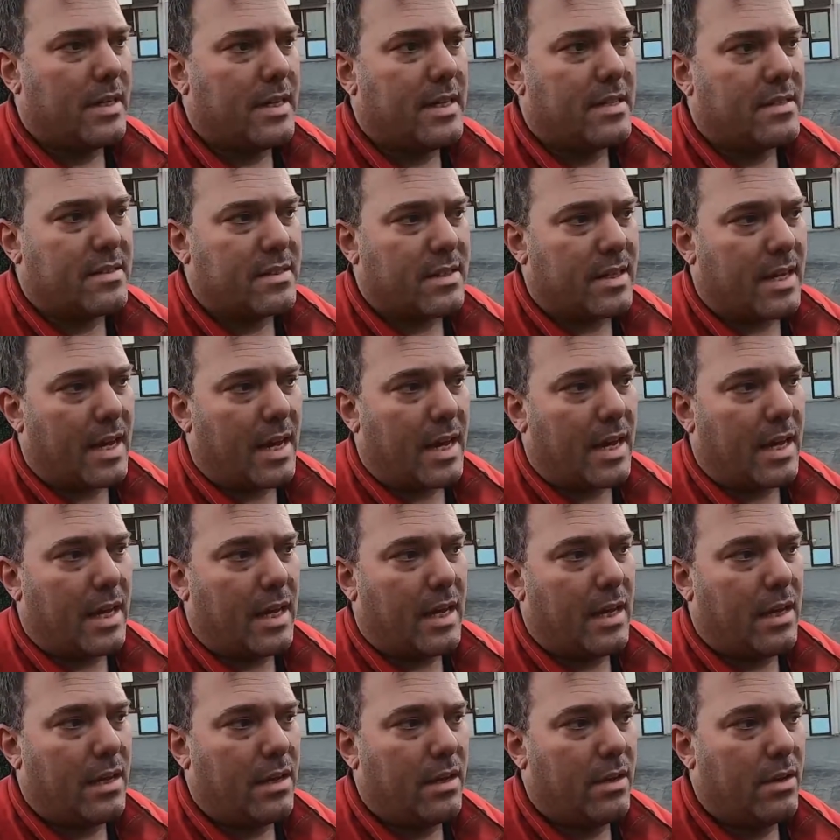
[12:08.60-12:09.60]

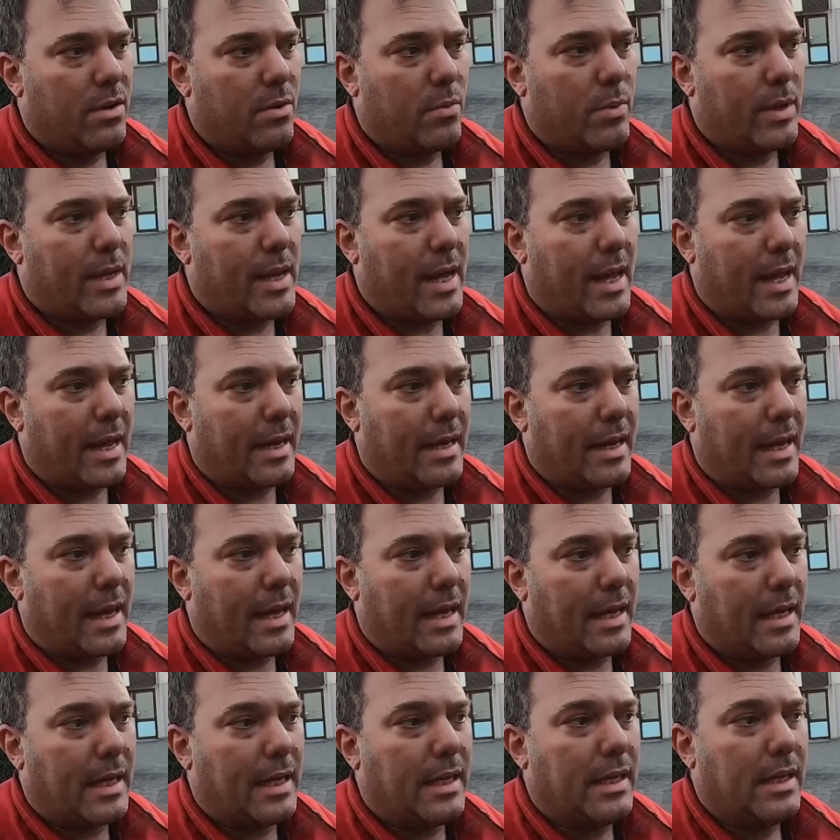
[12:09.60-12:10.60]
Yesterday we had
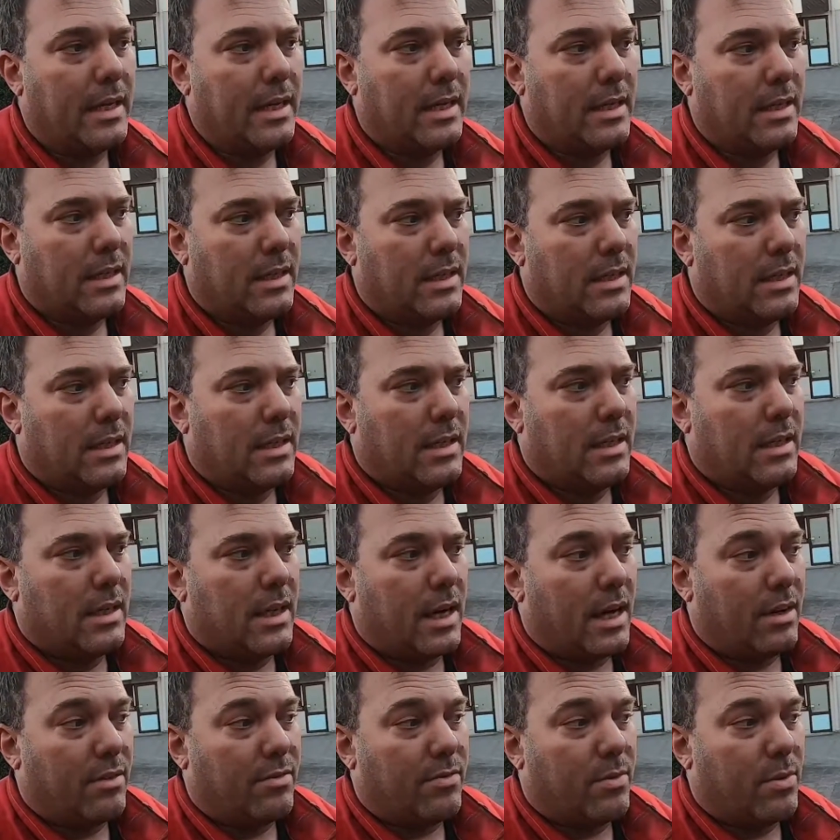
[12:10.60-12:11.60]

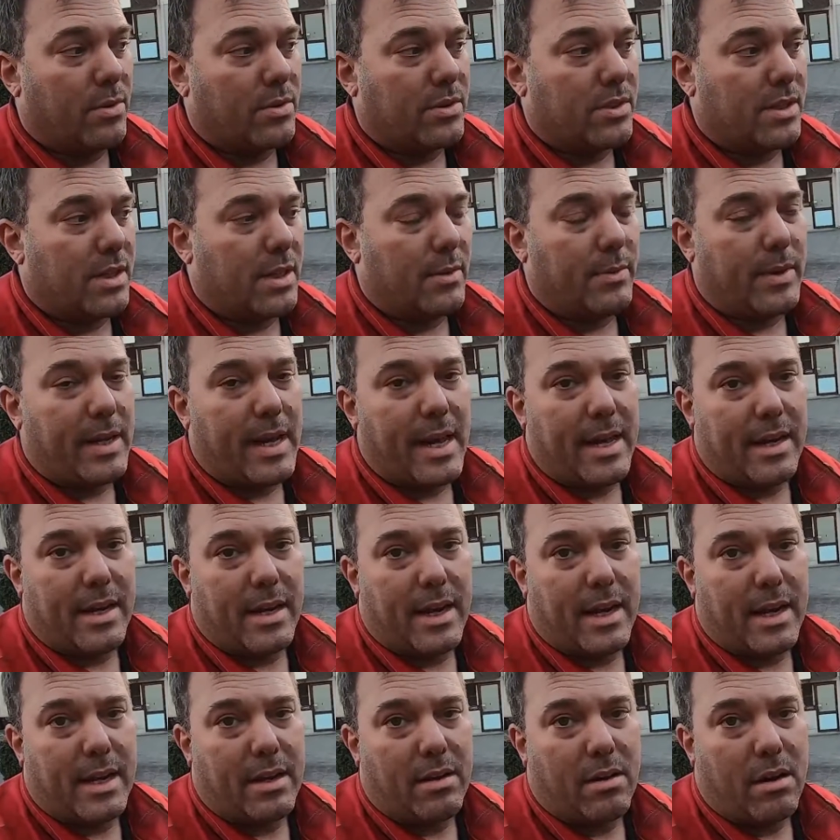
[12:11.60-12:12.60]
unfortunately we had
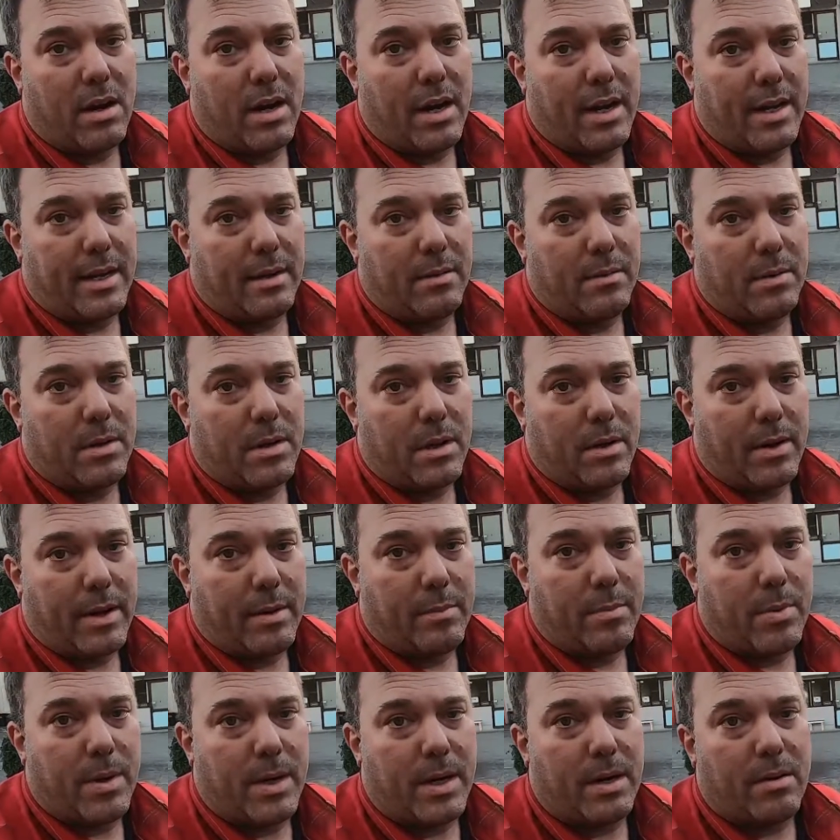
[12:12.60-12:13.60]
a guy
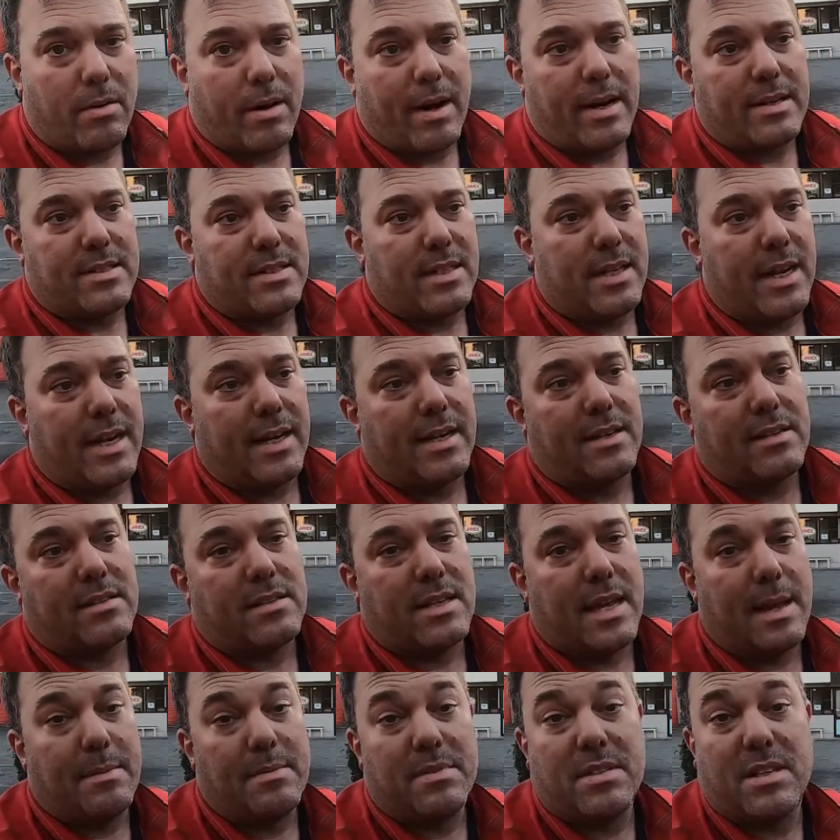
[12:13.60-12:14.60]
going pretty crazy and he
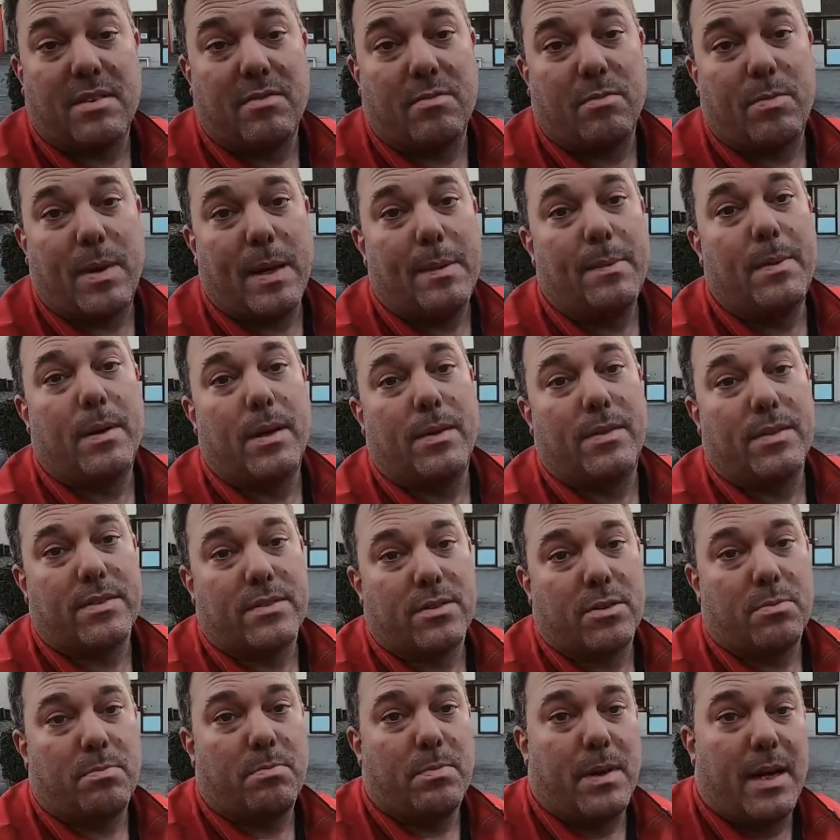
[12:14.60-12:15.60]
stabbed 7 people at the
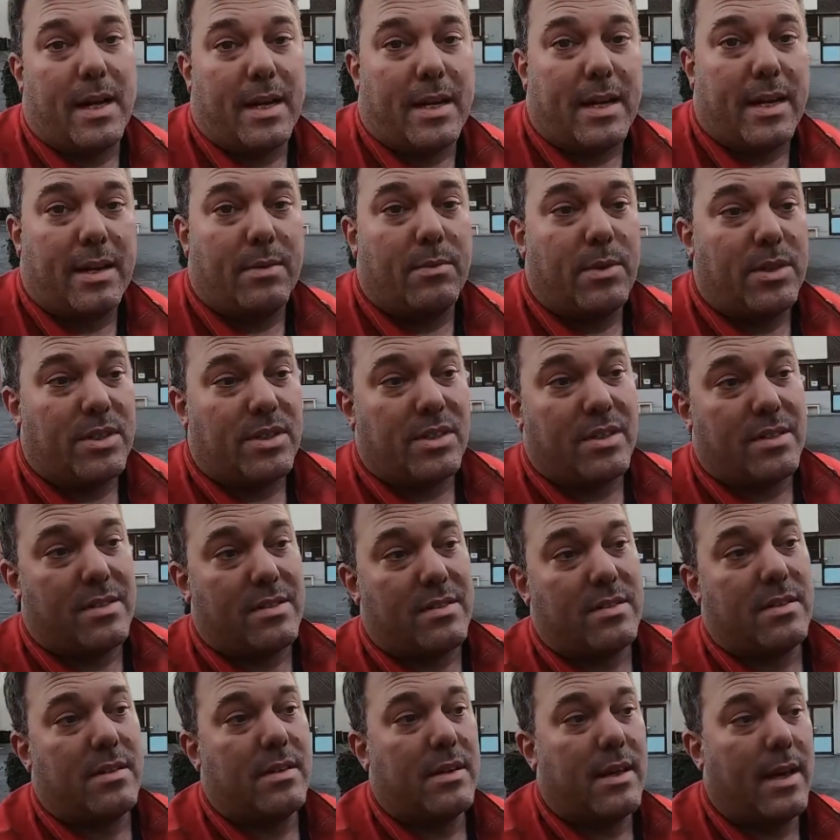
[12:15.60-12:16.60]
supermarket, which
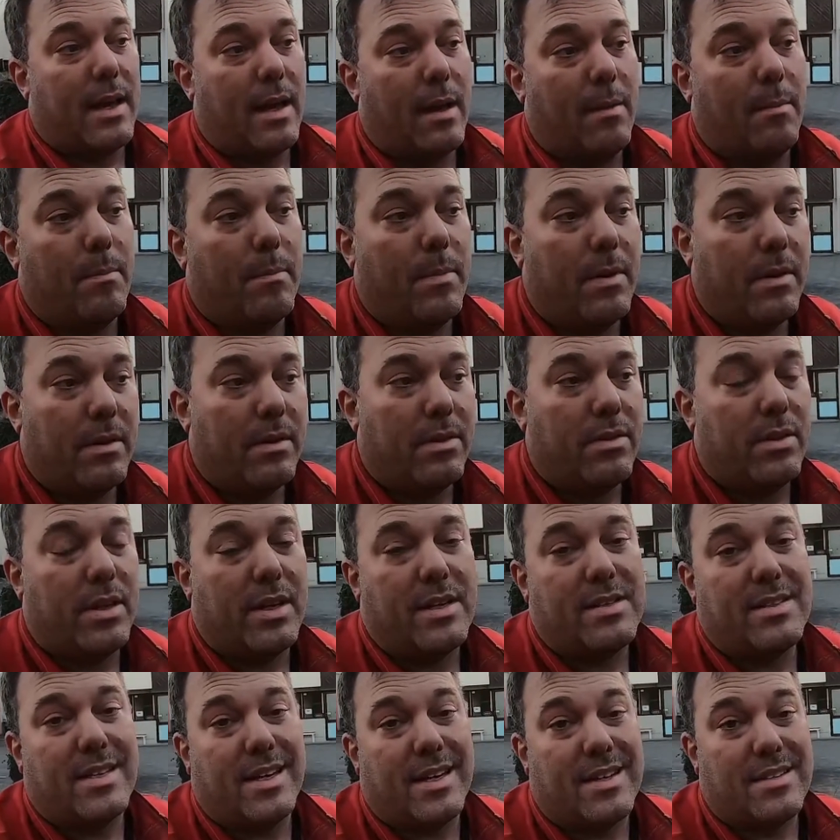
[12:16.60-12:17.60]
is
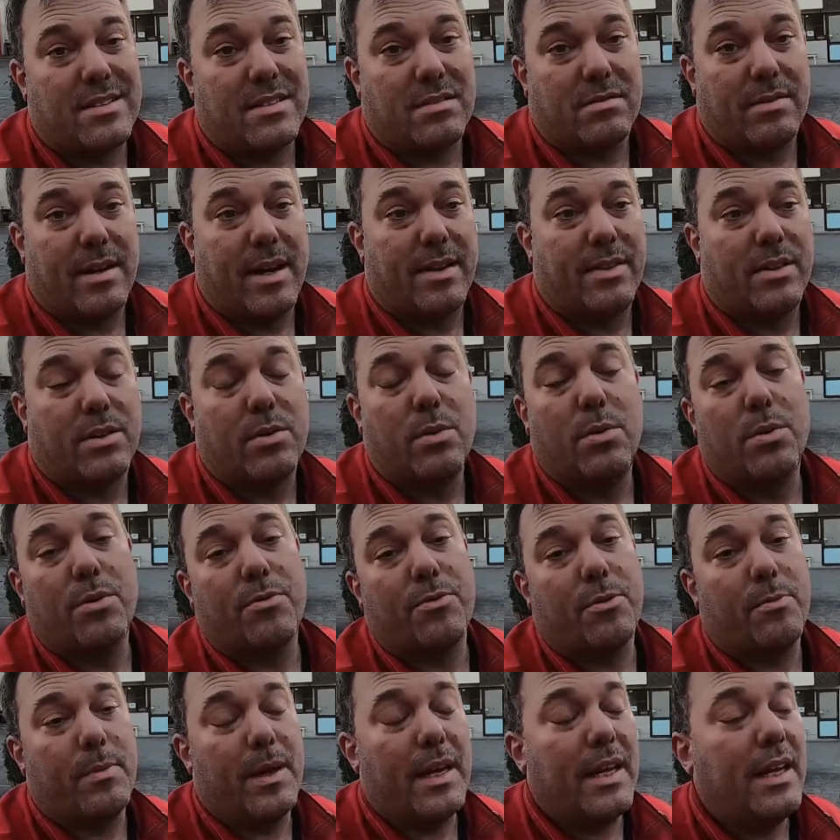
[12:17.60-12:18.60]
30 seconds around the
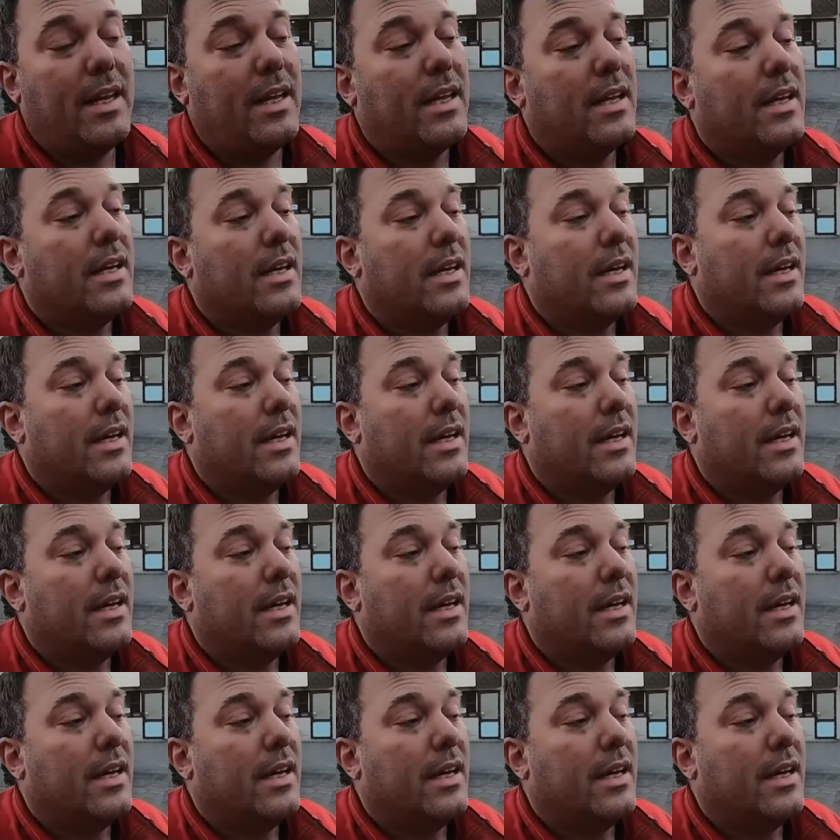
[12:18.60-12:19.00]
corner from me.